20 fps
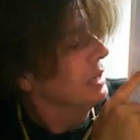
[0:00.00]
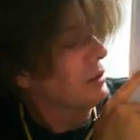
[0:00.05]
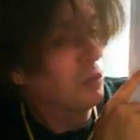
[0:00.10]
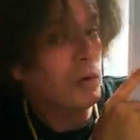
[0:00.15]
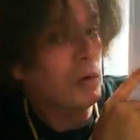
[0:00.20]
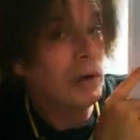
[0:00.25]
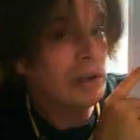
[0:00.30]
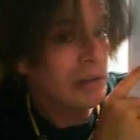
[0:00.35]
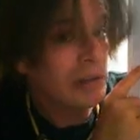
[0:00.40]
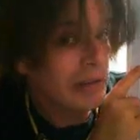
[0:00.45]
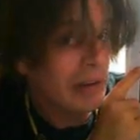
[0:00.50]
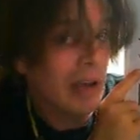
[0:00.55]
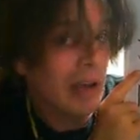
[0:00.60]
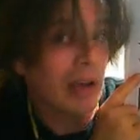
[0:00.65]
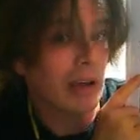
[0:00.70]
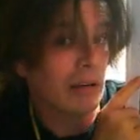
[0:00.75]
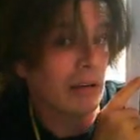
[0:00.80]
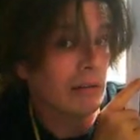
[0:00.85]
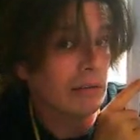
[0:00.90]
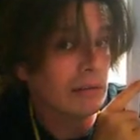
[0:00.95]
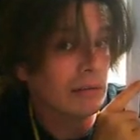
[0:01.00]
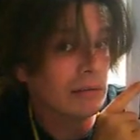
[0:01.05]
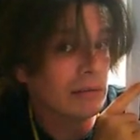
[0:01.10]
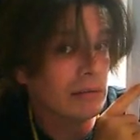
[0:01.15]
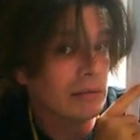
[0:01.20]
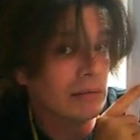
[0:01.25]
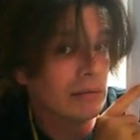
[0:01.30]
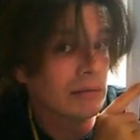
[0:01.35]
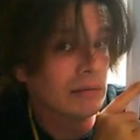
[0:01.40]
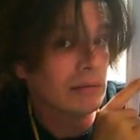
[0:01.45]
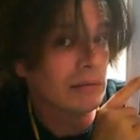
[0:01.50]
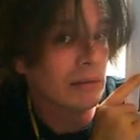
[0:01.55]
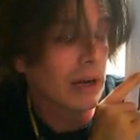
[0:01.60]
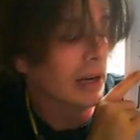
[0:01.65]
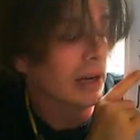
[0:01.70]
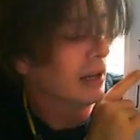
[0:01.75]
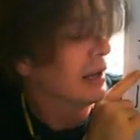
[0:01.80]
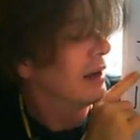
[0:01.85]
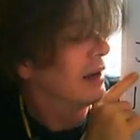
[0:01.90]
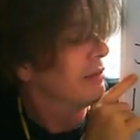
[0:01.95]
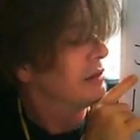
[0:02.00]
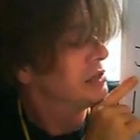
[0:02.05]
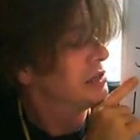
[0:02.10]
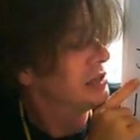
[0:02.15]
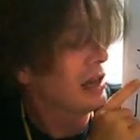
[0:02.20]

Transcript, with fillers: in one second, at an average